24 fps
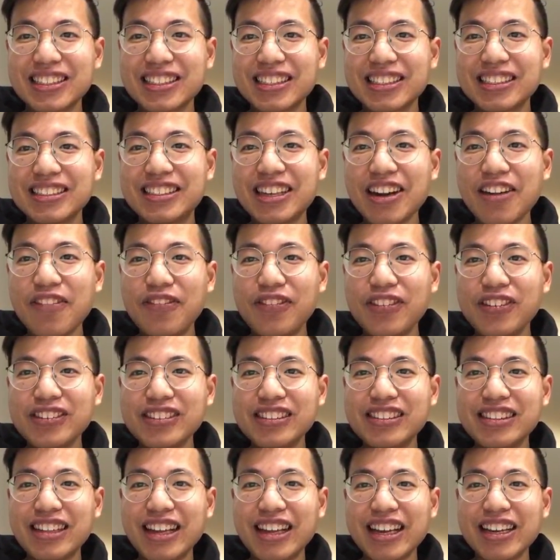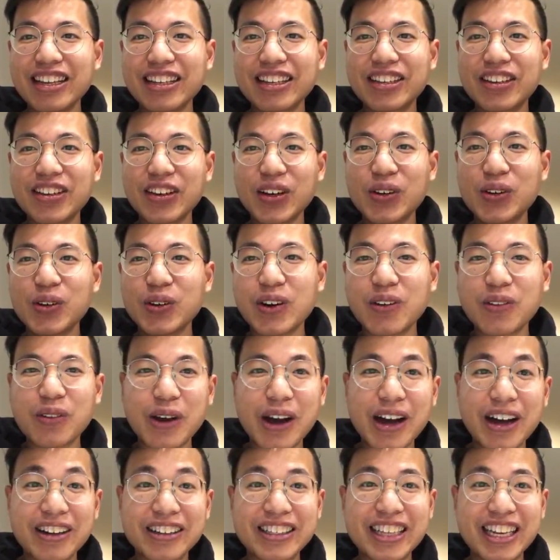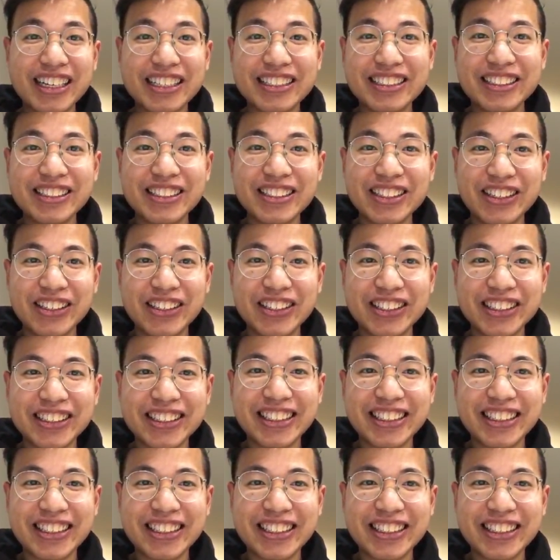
Jeffles like a girl who are wild. That is not